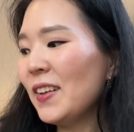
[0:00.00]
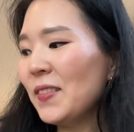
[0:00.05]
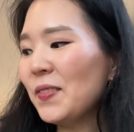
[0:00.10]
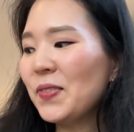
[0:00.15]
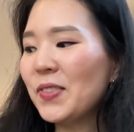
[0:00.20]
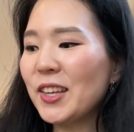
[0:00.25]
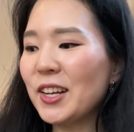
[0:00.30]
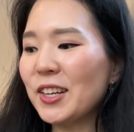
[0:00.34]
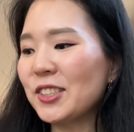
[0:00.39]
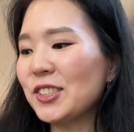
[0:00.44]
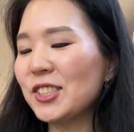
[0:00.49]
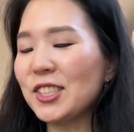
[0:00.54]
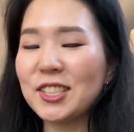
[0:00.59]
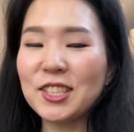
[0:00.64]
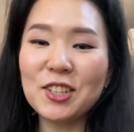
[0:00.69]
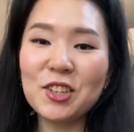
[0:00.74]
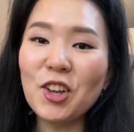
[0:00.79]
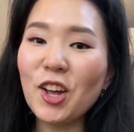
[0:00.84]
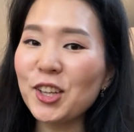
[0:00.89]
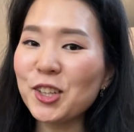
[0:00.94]
there's just
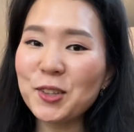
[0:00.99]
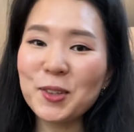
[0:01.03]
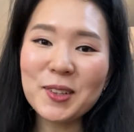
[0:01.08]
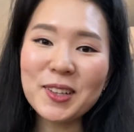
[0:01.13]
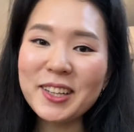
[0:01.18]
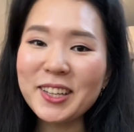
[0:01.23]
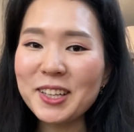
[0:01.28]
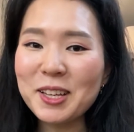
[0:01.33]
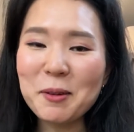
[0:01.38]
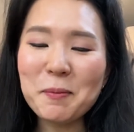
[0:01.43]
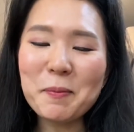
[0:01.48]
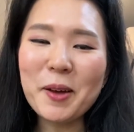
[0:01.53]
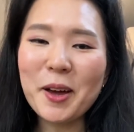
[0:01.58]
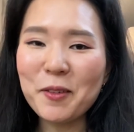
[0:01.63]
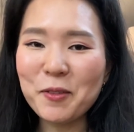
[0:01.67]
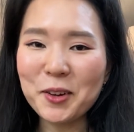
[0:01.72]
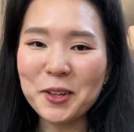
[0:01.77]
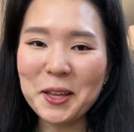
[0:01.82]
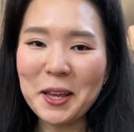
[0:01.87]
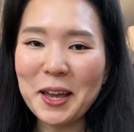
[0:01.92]
a lot to clean up
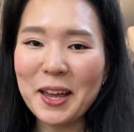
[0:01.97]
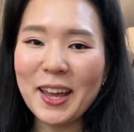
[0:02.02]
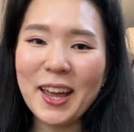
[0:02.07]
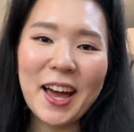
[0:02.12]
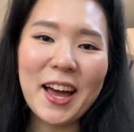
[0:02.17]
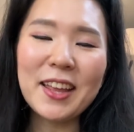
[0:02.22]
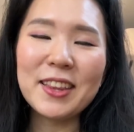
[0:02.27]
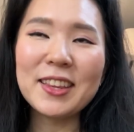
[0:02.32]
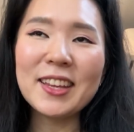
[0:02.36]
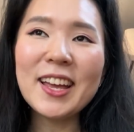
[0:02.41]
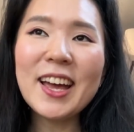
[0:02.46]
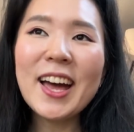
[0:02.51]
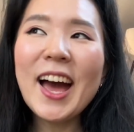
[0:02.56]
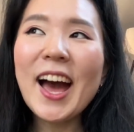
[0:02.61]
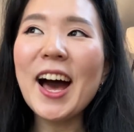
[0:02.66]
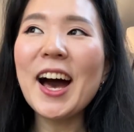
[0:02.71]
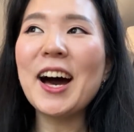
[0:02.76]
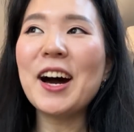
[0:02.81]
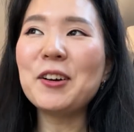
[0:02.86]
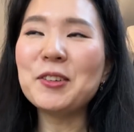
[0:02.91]
every day, and
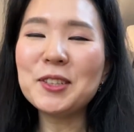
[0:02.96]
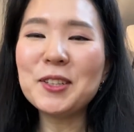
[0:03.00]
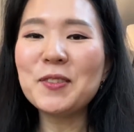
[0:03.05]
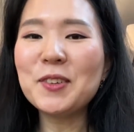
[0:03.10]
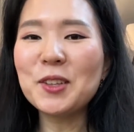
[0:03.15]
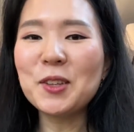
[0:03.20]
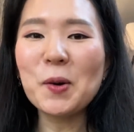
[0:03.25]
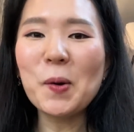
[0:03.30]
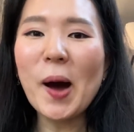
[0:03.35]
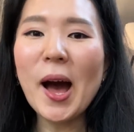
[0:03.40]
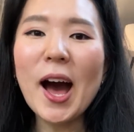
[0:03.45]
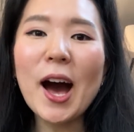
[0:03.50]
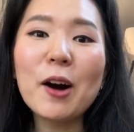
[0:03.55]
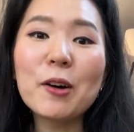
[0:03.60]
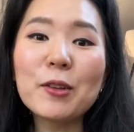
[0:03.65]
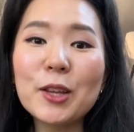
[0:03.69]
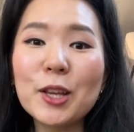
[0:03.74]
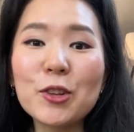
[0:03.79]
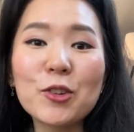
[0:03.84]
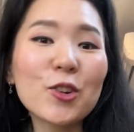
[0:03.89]
I don't even know how
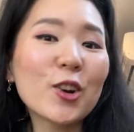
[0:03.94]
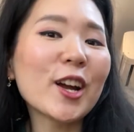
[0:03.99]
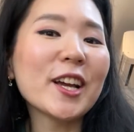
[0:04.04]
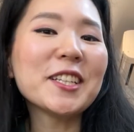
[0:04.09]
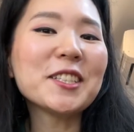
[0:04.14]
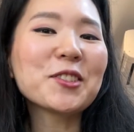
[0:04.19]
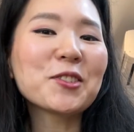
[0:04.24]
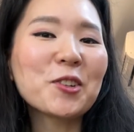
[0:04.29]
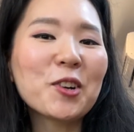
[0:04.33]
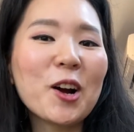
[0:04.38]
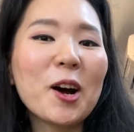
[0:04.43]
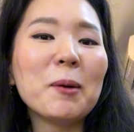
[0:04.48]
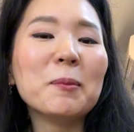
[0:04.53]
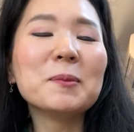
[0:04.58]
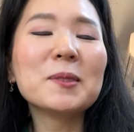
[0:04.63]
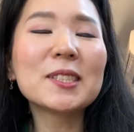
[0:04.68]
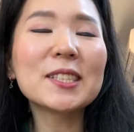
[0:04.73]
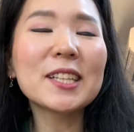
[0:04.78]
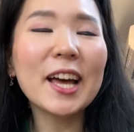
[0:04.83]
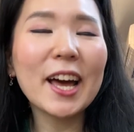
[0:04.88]
they trace
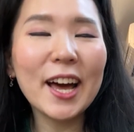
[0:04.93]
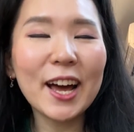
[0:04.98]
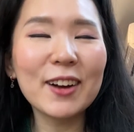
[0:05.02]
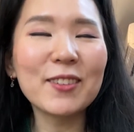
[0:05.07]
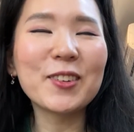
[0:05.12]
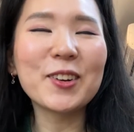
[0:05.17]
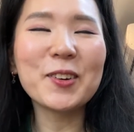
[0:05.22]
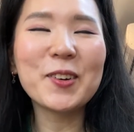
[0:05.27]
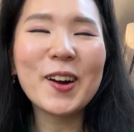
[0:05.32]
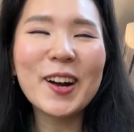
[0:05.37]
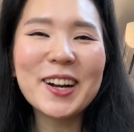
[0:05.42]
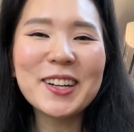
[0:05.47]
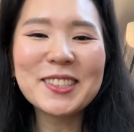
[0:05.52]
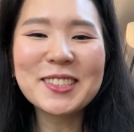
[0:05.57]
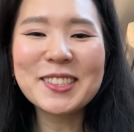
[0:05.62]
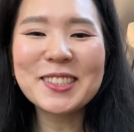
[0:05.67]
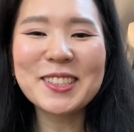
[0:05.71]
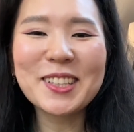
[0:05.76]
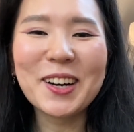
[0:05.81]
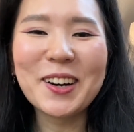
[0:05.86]
crumbs everywhere.
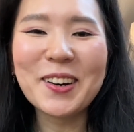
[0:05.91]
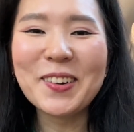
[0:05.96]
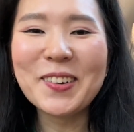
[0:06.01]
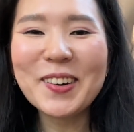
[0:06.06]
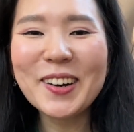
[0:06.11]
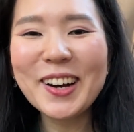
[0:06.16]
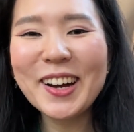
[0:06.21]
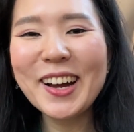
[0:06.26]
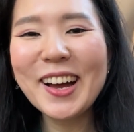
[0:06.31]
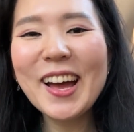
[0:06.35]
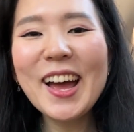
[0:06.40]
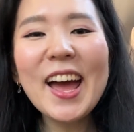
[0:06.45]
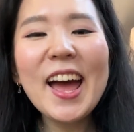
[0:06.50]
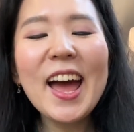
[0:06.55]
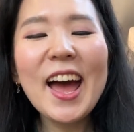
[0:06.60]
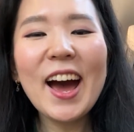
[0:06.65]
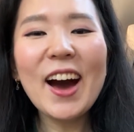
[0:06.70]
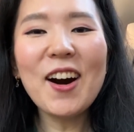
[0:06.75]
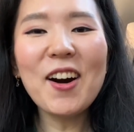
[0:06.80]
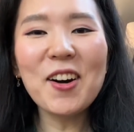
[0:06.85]
So
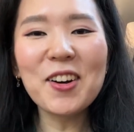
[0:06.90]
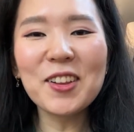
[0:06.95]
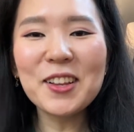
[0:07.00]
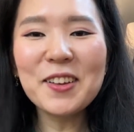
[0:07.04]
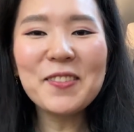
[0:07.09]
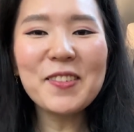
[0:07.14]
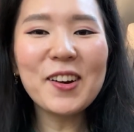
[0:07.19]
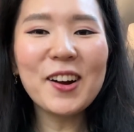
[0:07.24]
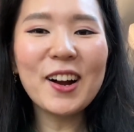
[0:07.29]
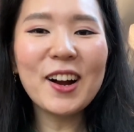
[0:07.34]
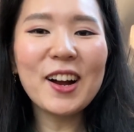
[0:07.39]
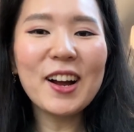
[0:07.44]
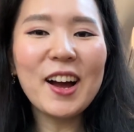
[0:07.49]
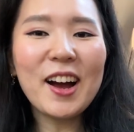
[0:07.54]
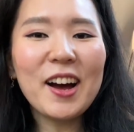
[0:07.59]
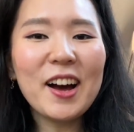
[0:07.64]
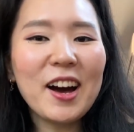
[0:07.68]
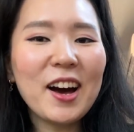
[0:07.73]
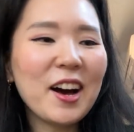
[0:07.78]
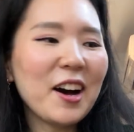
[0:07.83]
all of our
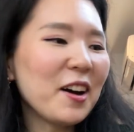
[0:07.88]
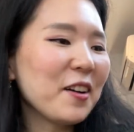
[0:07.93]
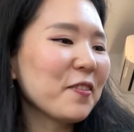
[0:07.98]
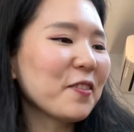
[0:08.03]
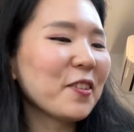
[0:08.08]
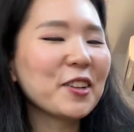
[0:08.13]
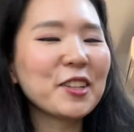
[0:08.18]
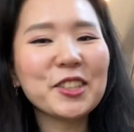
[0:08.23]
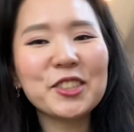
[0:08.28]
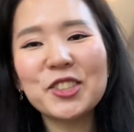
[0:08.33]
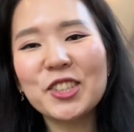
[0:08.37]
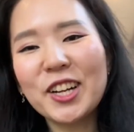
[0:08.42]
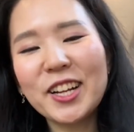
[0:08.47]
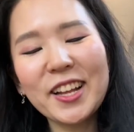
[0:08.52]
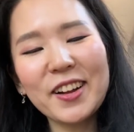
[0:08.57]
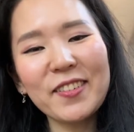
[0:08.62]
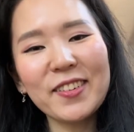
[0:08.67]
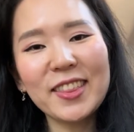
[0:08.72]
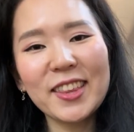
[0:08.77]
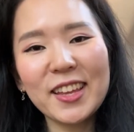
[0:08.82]
furniture and
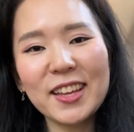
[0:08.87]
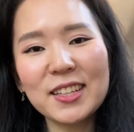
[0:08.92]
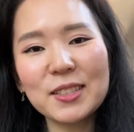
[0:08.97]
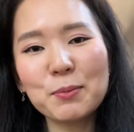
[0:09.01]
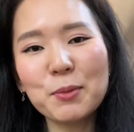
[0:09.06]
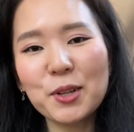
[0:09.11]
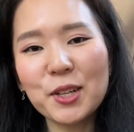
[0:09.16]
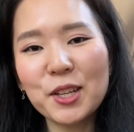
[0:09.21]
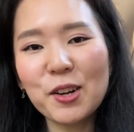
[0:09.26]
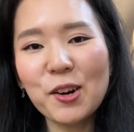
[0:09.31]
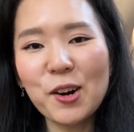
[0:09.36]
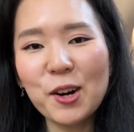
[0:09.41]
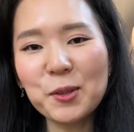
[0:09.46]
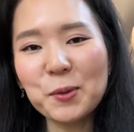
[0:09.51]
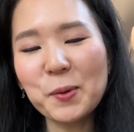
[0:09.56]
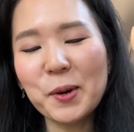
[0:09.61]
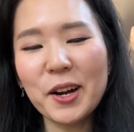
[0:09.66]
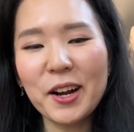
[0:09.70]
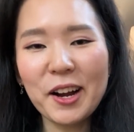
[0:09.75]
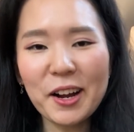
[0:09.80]
everything is pretty hard
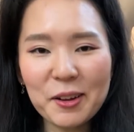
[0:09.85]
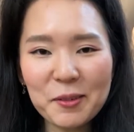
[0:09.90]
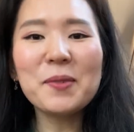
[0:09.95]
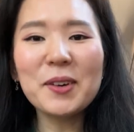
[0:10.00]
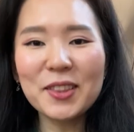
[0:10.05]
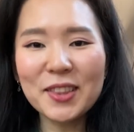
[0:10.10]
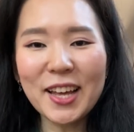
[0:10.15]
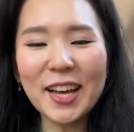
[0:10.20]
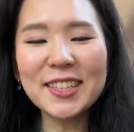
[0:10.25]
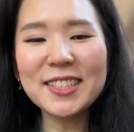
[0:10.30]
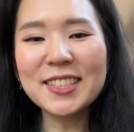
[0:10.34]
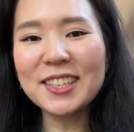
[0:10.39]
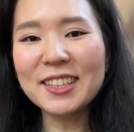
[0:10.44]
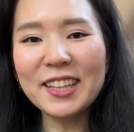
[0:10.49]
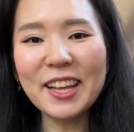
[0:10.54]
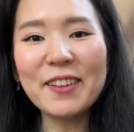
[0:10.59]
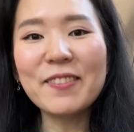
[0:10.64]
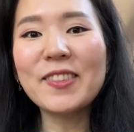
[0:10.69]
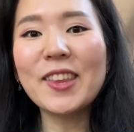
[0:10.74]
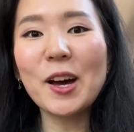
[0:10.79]
wearing, but that's the
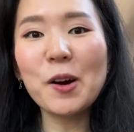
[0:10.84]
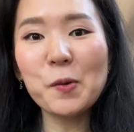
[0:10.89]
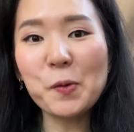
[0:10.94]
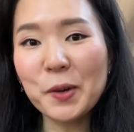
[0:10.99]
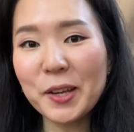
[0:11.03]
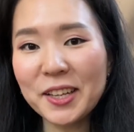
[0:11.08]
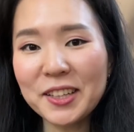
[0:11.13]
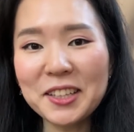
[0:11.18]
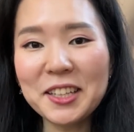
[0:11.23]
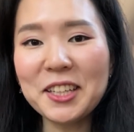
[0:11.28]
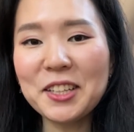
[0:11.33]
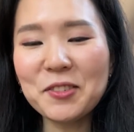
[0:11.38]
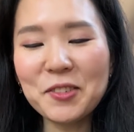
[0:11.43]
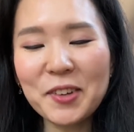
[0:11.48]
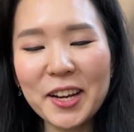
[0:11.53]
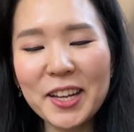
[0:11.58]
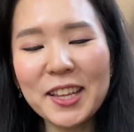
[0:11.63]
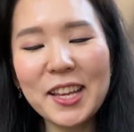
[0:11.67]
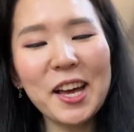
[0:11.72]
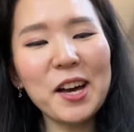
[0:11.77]
life that we lead
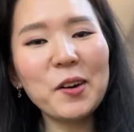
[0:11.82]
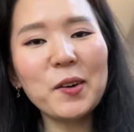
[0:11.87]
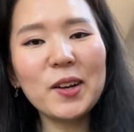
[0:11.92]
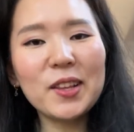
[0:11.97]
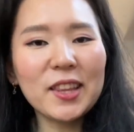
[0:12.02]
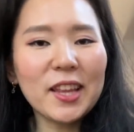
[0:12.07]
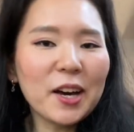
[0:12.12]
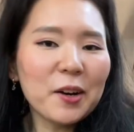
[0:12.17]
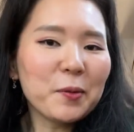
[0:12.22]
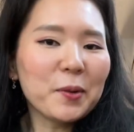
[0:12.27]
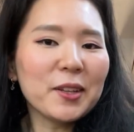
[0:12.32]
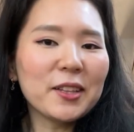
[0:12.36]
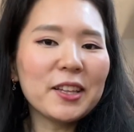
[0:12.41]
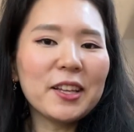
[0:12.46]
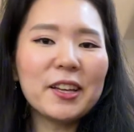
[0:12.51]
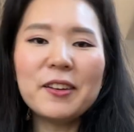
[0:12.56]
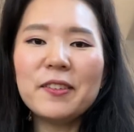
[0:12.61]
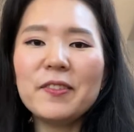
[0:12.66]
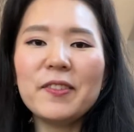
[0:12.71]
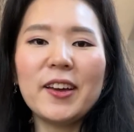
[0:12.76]
right now and that we
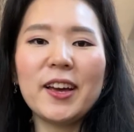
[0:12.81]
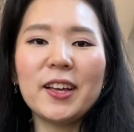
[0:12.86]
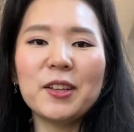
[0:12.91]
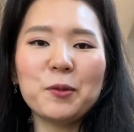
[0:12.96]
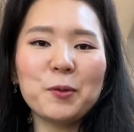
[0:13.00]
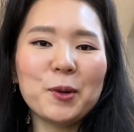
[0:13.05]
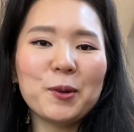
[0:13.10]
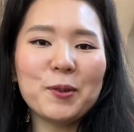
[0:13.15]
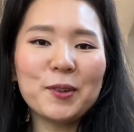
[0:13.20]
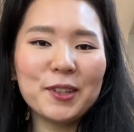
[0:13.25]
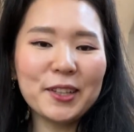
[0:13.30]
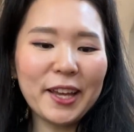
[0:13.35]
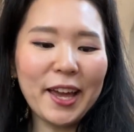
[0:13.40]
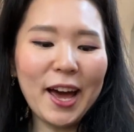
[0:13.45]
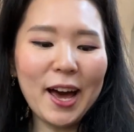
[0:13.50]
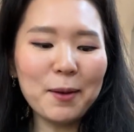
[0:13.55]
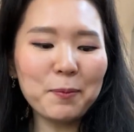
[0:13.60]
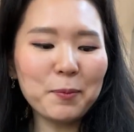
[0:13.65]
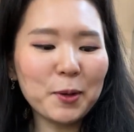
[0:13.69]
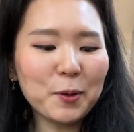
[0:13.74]
live, and we're really
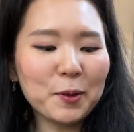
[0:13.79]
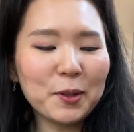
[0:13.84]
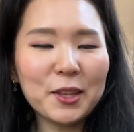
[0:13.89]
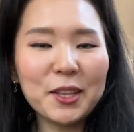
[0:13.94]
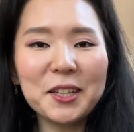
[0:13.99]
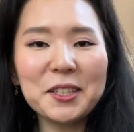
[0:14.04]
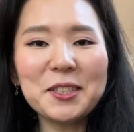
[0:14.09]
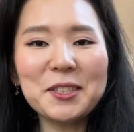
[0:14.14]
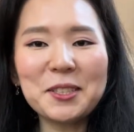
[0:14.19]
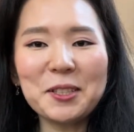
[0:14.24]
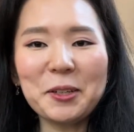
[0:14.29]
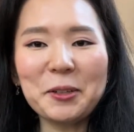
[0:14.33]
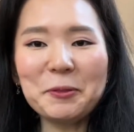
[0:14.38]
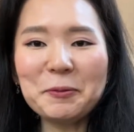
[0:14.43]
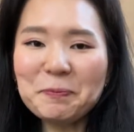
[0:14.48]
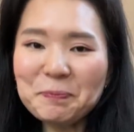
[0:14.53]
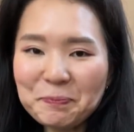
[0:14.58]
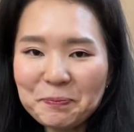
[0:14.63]
happy with it. So